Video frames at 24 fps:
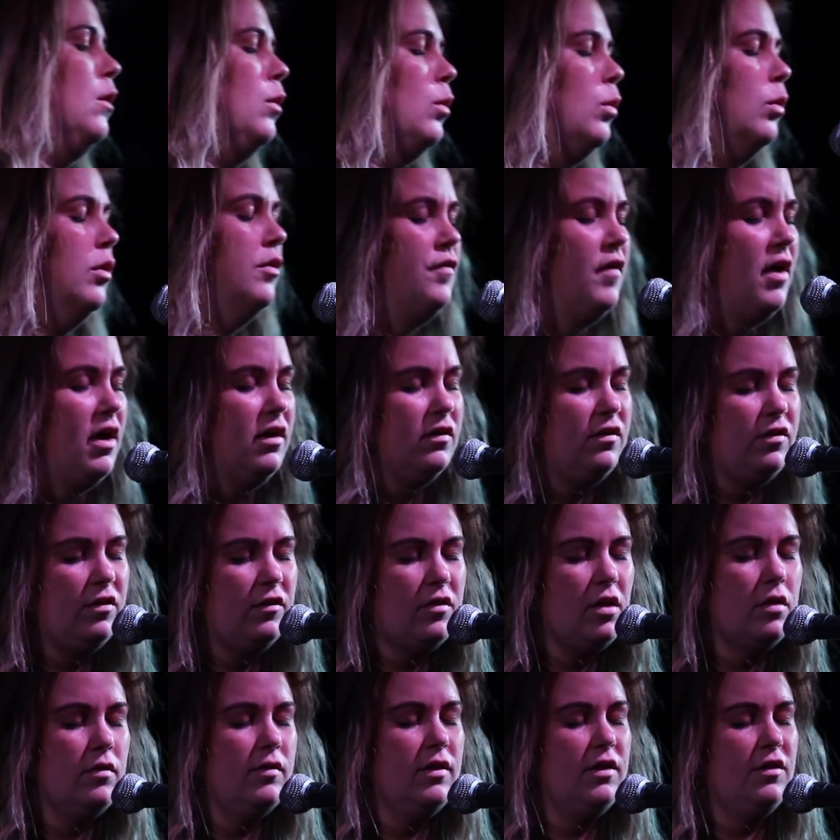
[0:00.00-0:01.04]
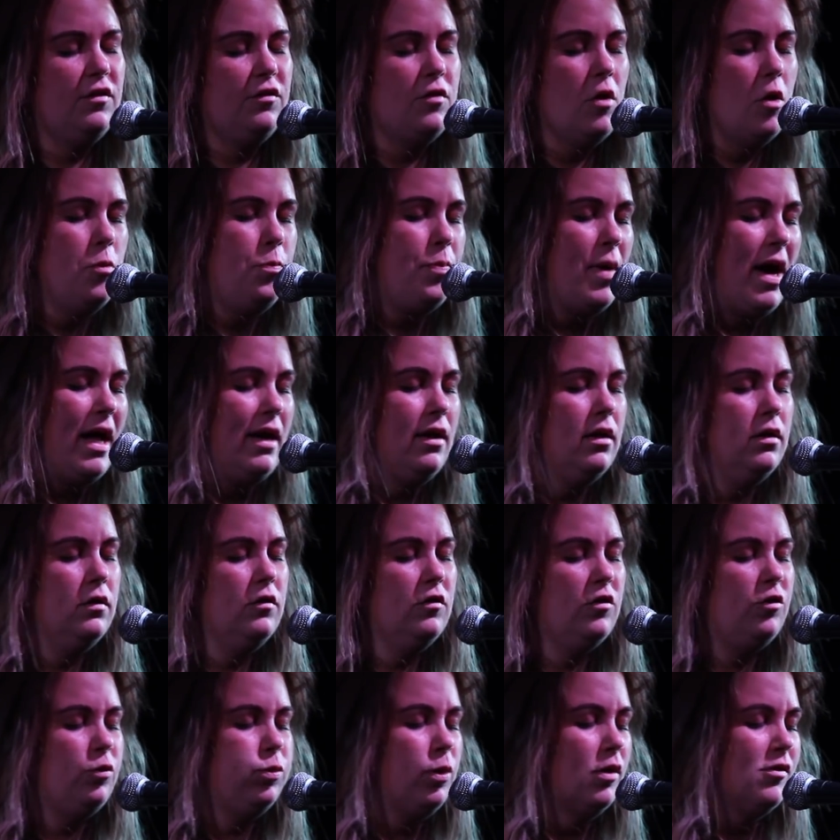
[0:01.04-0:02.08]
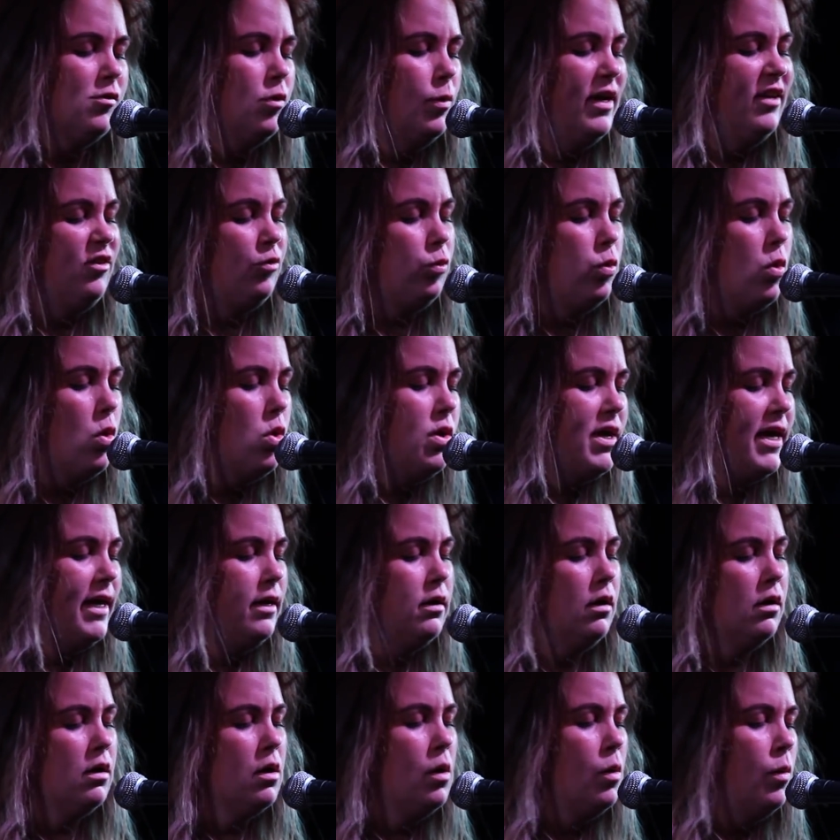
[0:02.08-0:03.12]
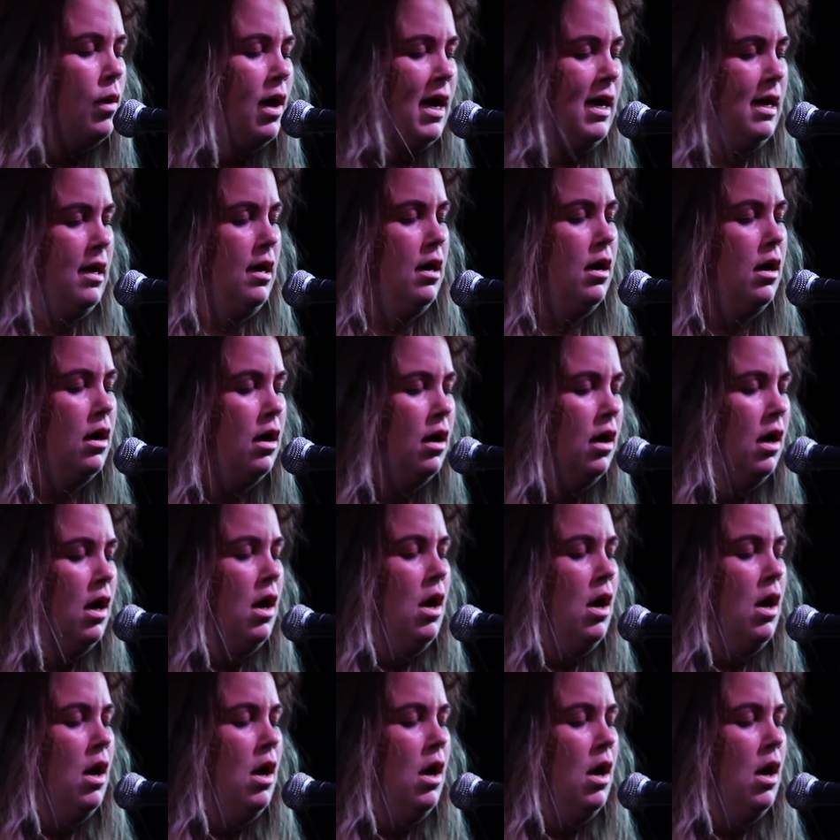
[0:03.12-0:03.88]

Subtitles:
With us there is no balance, we're always walking on a wire.